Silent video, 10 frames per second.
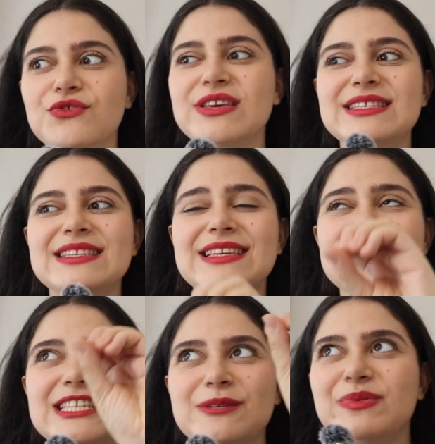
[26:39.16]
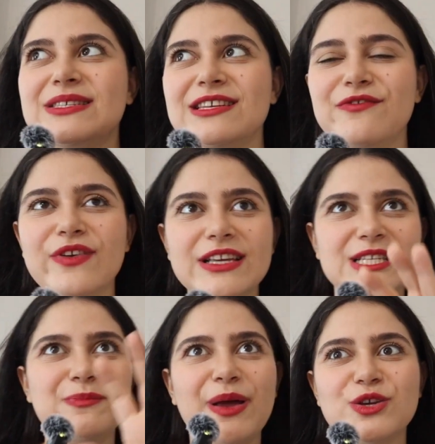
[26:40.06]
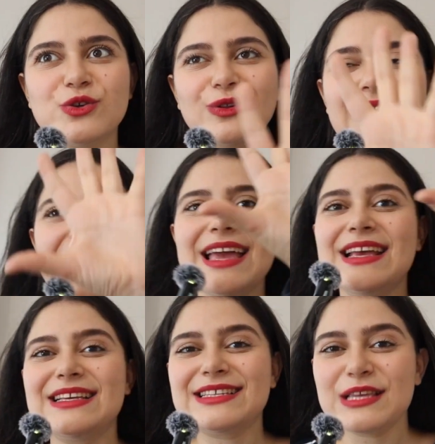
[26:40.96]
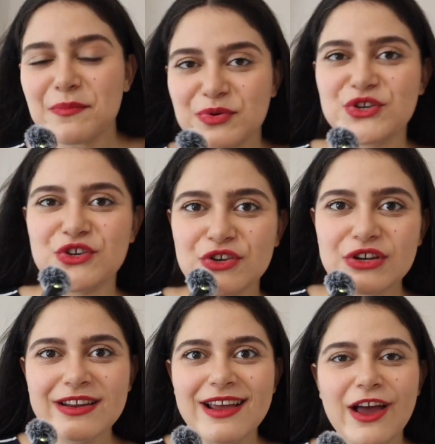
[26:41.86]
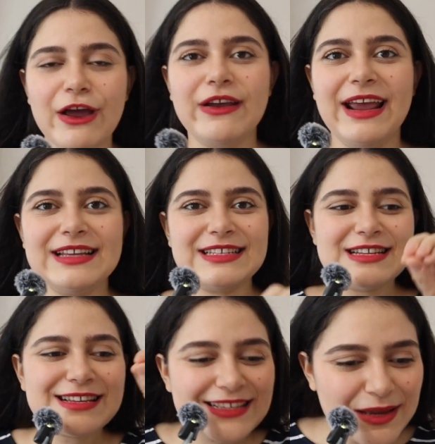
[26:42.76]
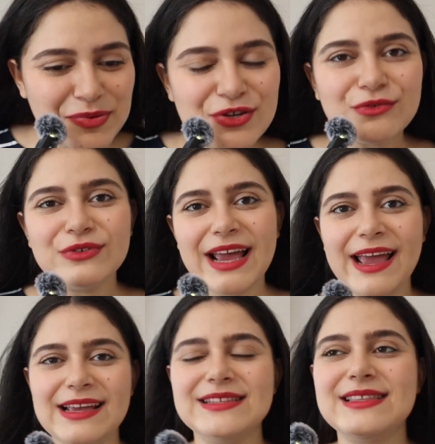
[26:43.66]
this is a specific, special exception. Okay, it's an exceptional case